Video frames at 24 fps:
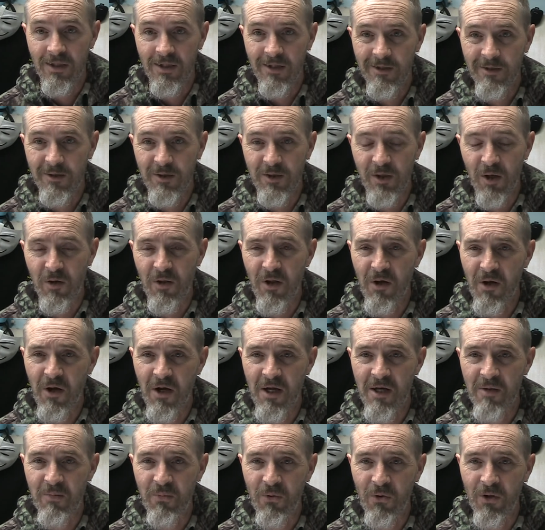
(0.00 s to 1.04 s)
So they're going
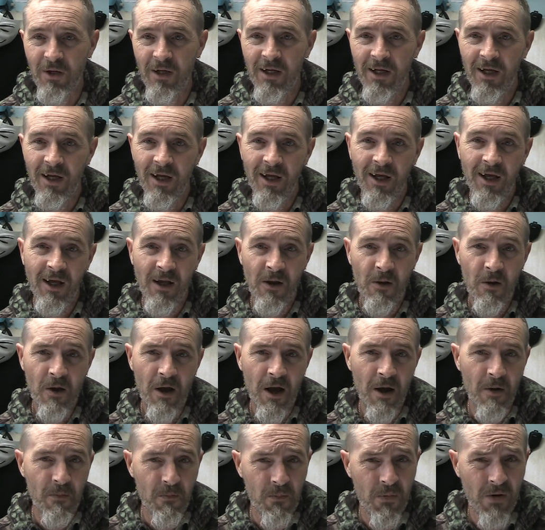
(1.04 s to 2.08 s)
to put
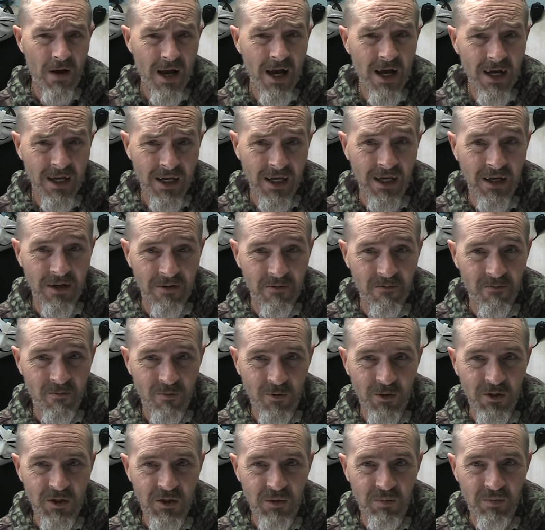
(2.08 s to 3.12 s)
a parking
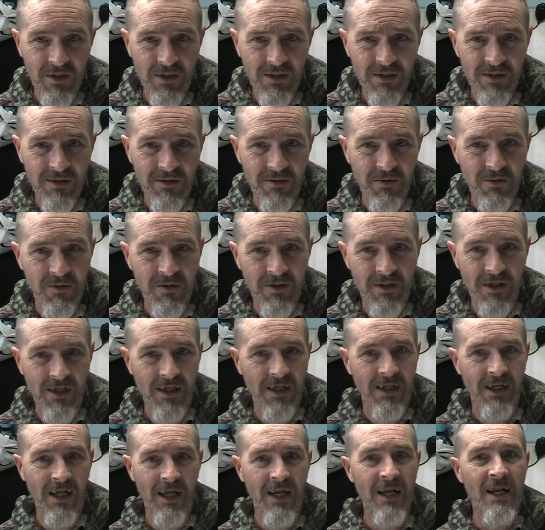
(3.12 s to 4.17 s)
infringement or
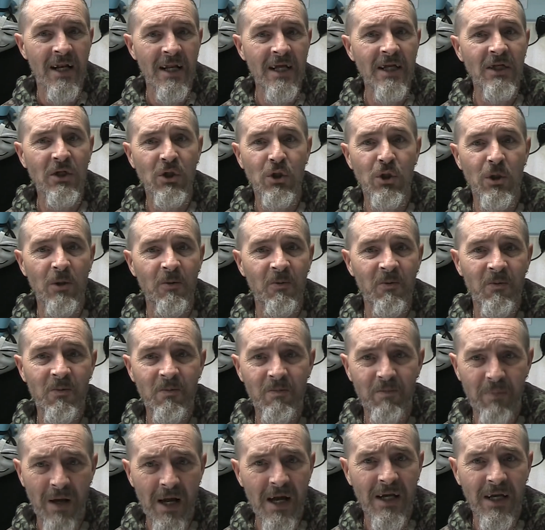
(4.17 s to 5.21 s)
an alleged
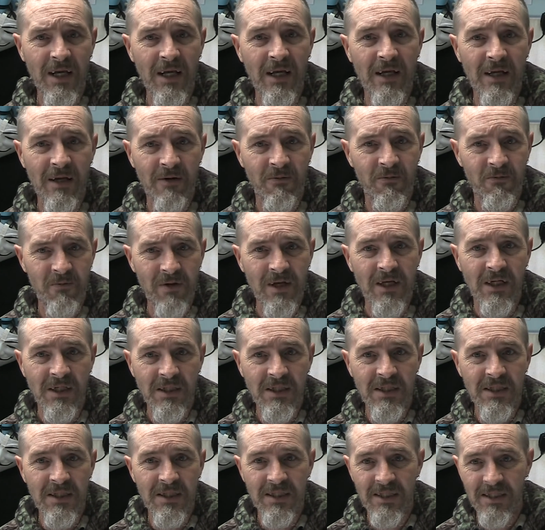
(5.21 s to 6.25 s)
parking
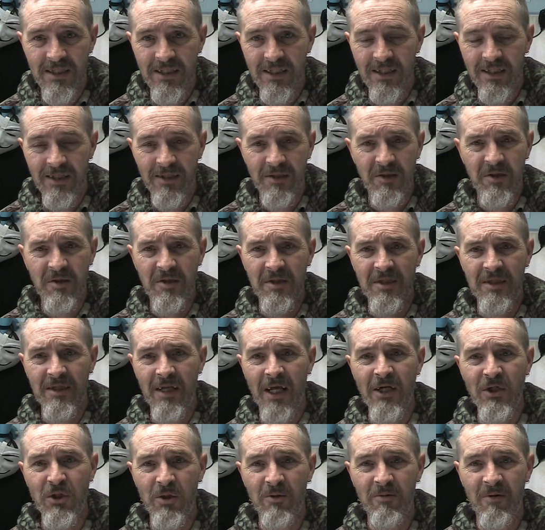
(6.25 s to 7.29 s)
offence,
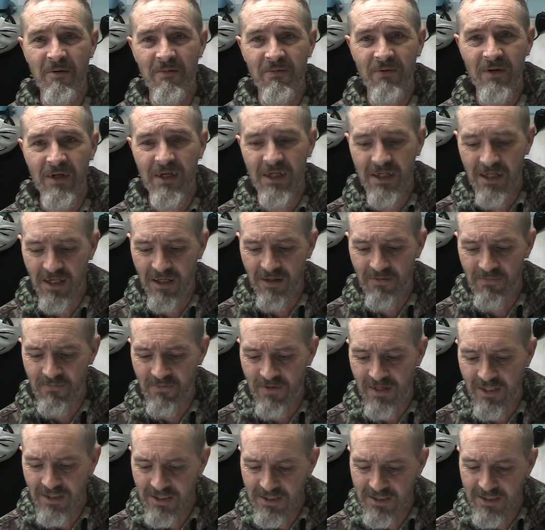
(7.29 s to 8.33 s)
stationary vehicle
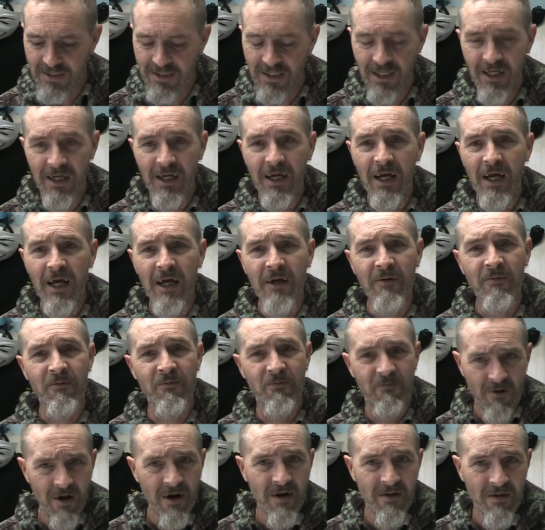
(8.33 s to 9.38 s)
offence, in
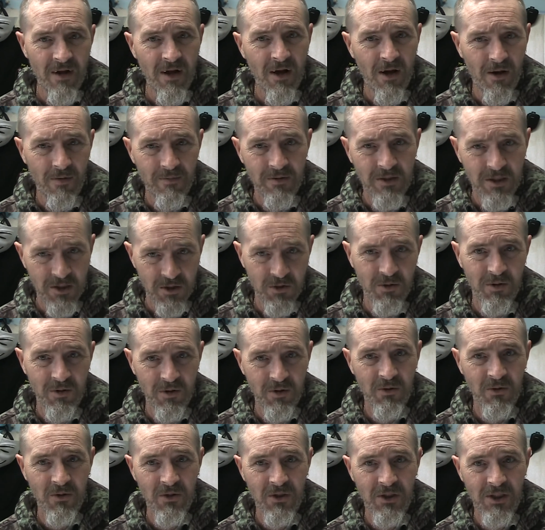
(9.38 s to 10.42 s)
front of a district
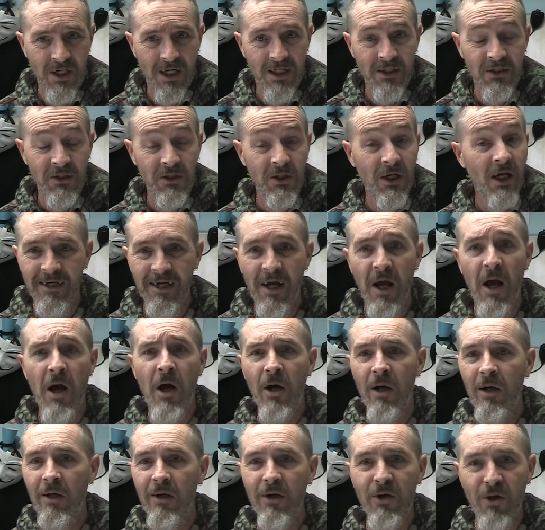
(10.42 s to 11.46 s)
court judge.
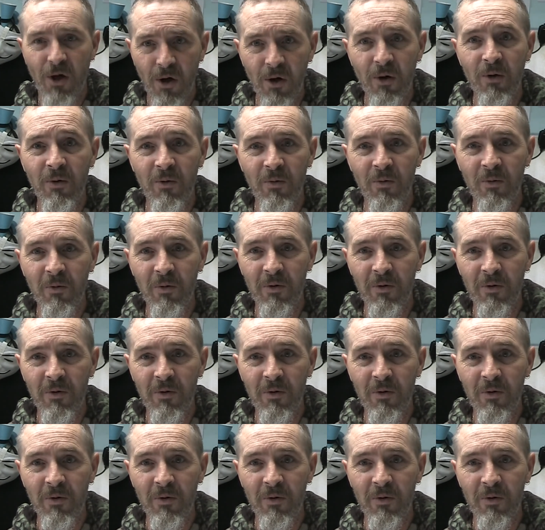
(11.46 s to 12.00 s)
Cool!